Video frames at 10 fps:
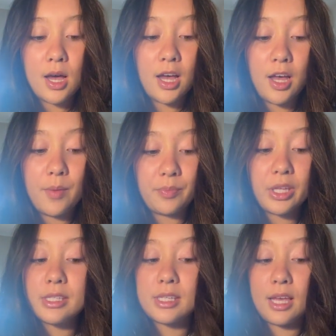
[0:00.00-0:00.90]

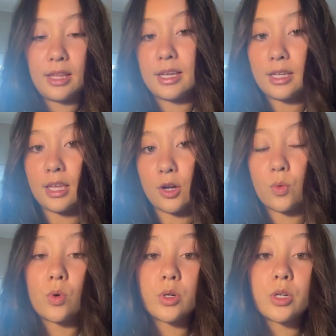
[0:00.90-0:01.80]
let's say like in an
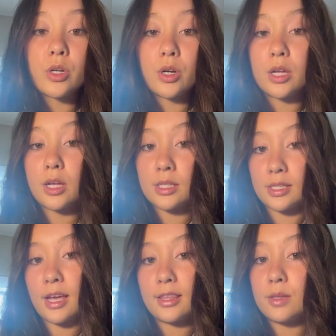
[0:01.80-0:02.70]
order, you're going to
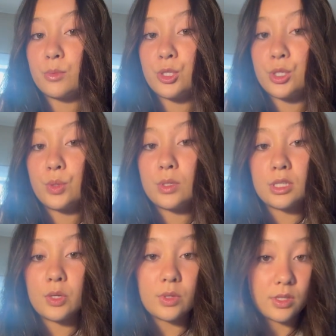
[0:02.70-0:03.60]
assign them to a
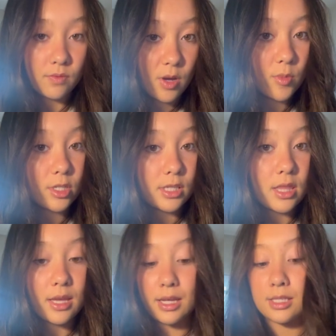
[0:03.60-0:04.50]
sequence of numbers,
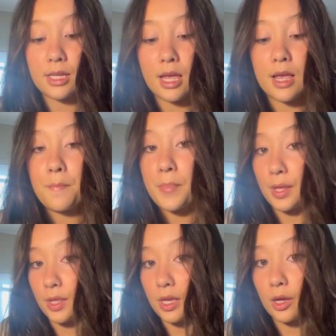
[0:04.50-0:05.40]
and that's a
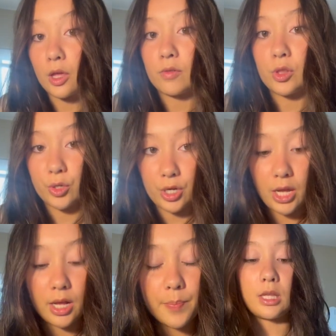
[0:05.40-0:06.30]
method of learning.